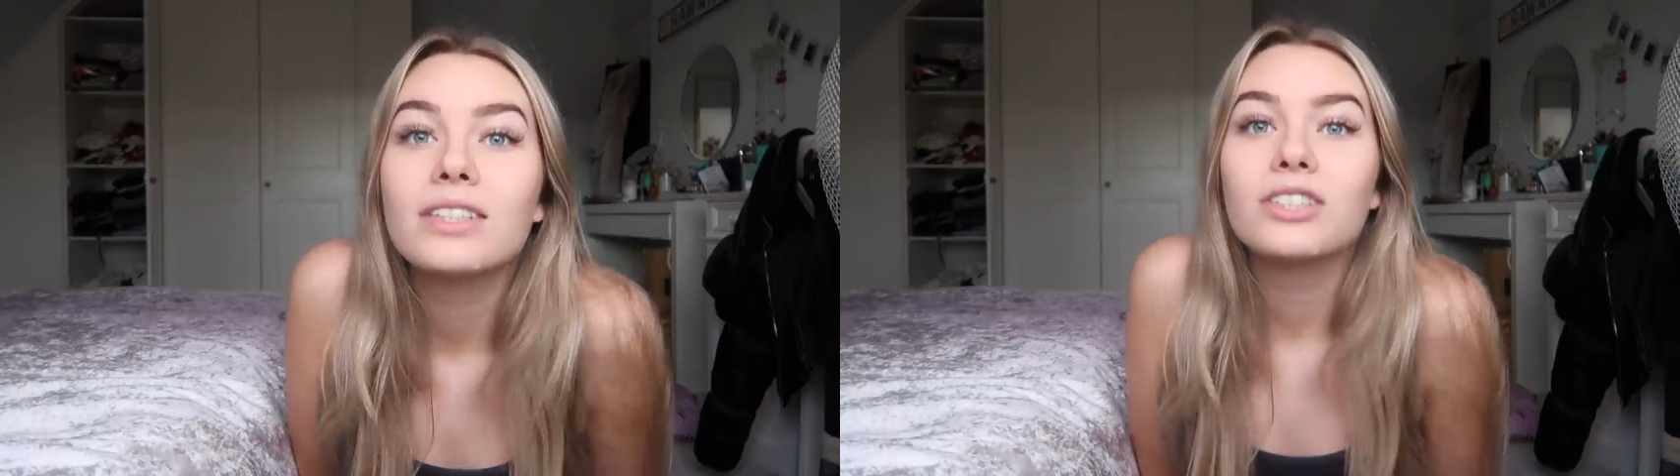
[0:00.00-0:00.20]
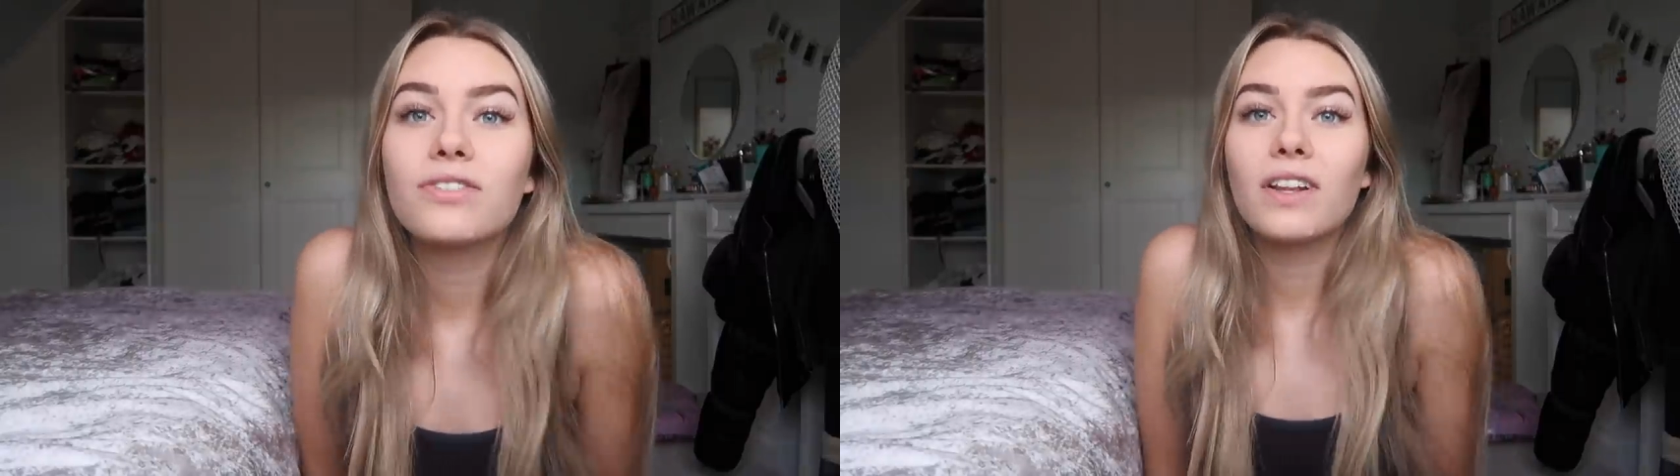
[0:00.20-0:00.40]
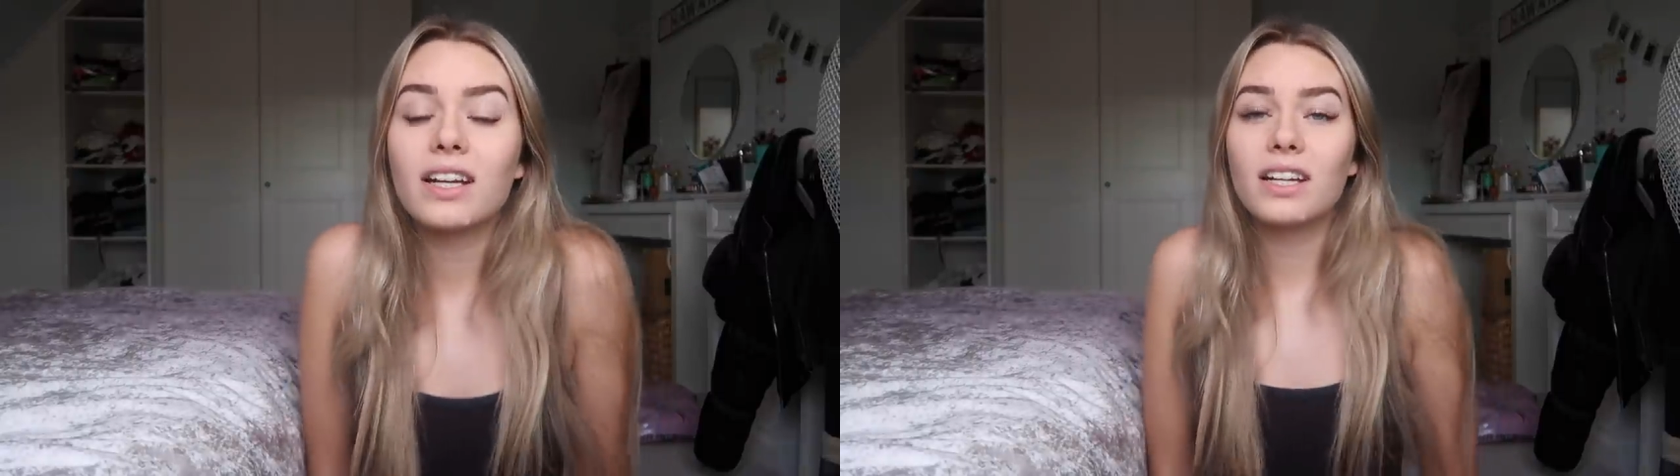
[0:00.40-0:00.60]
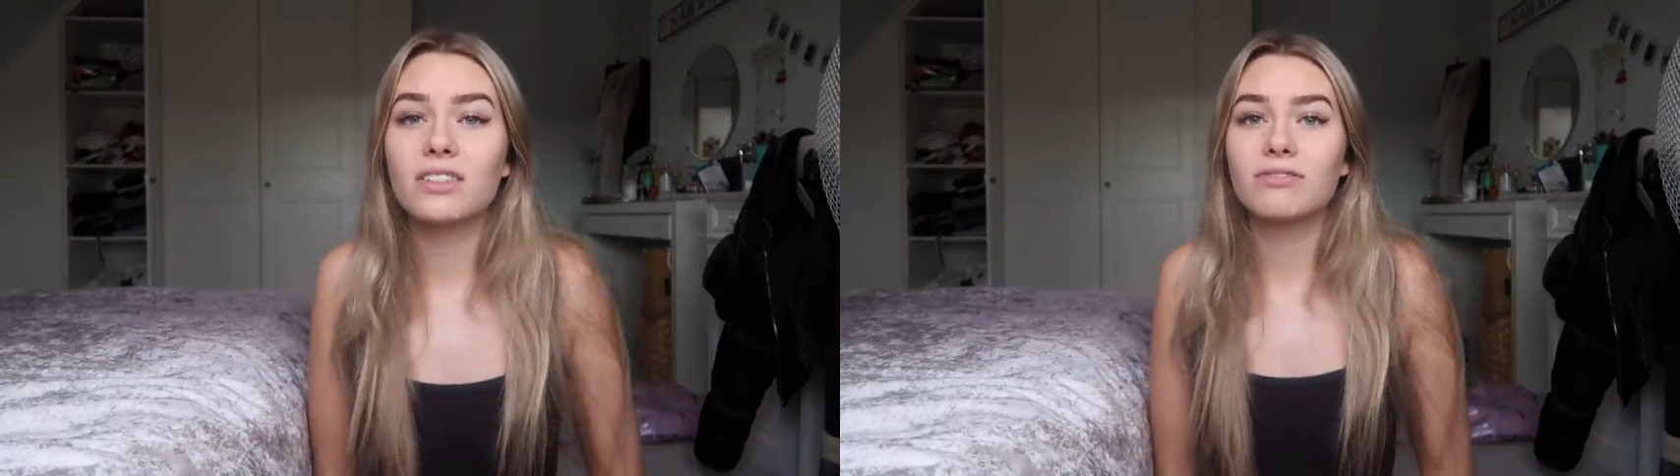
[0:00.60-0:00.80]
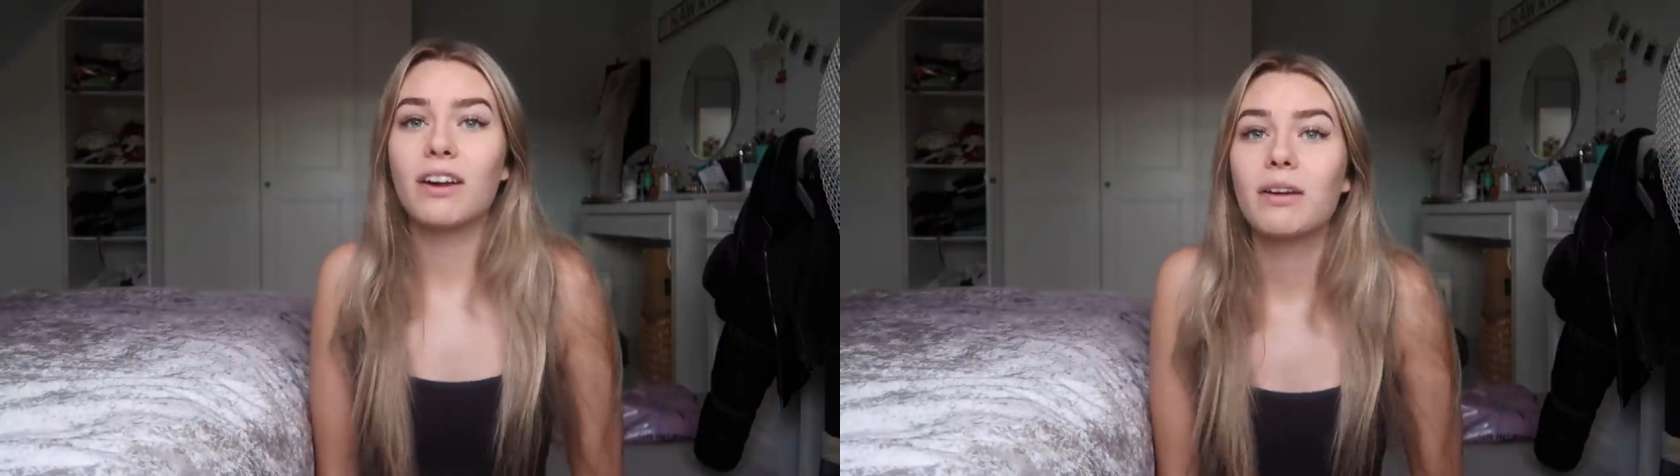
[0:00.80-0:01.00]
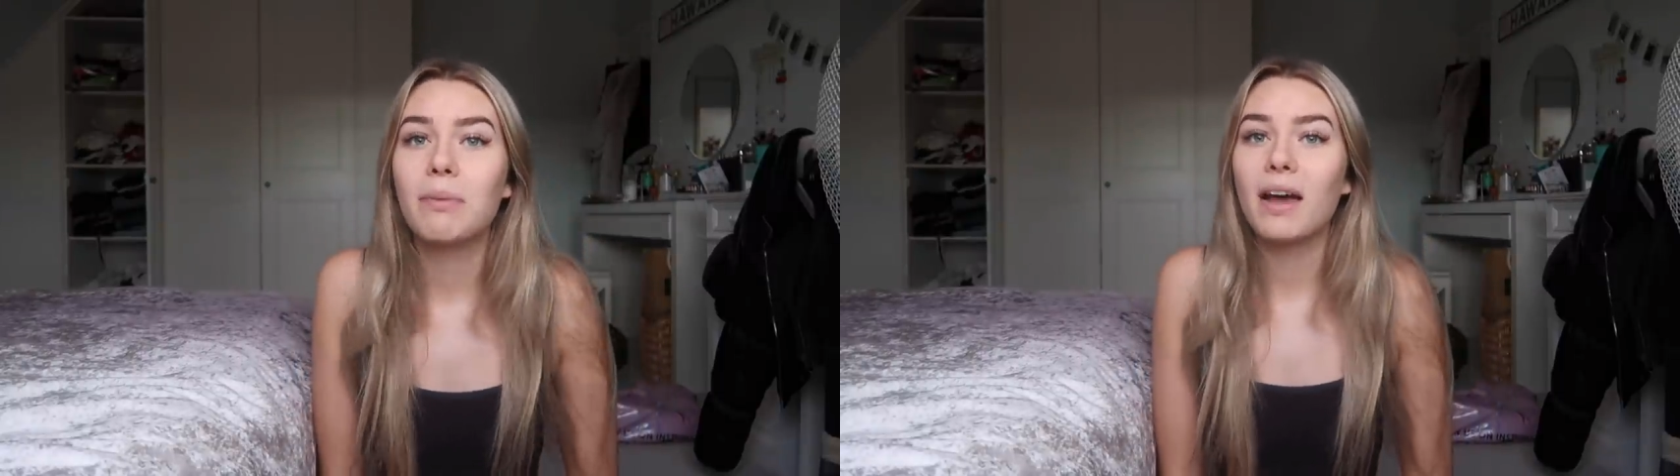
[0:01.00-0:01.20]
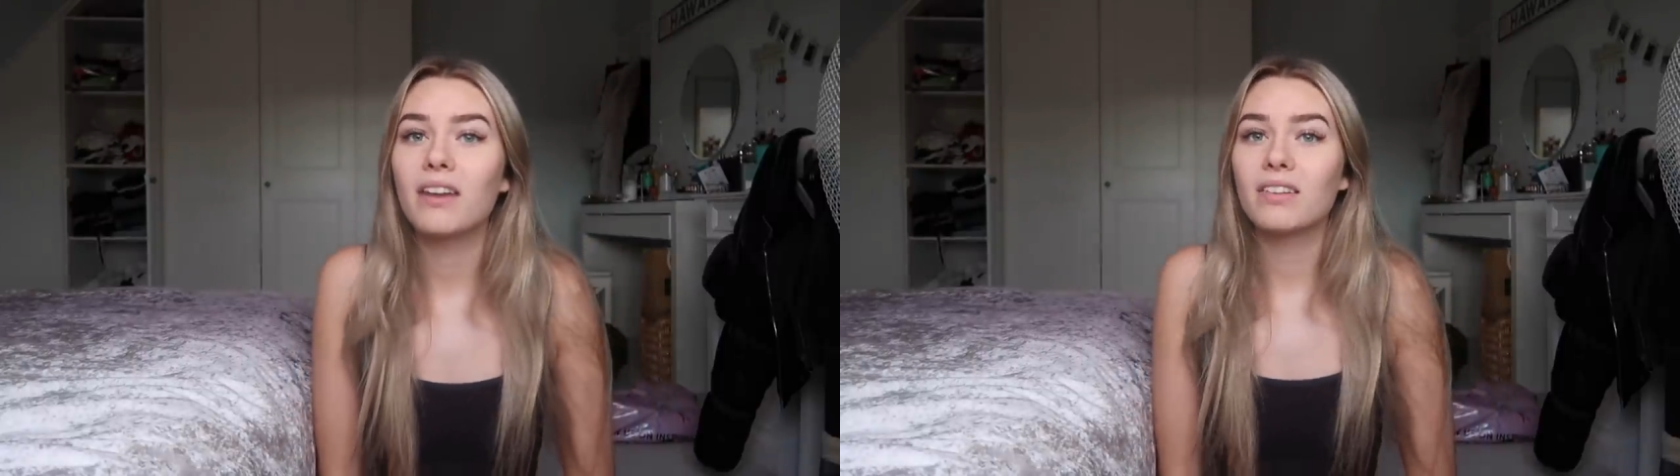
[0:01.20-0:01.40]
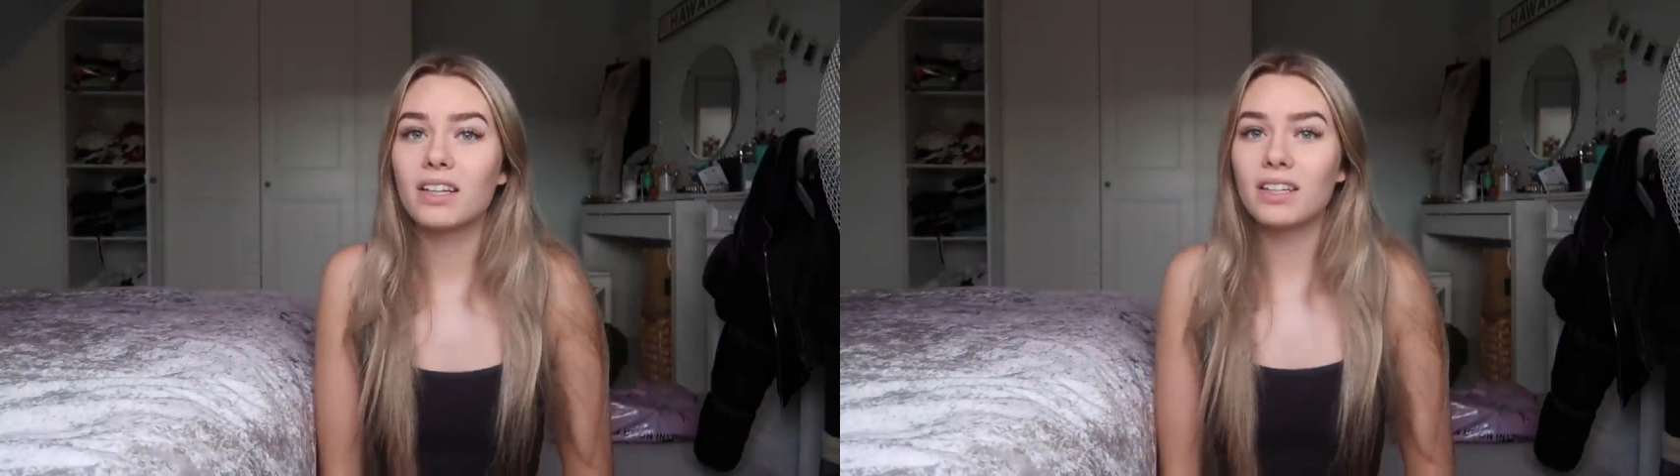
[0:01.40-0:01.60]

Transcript: I just feel like I look very pale.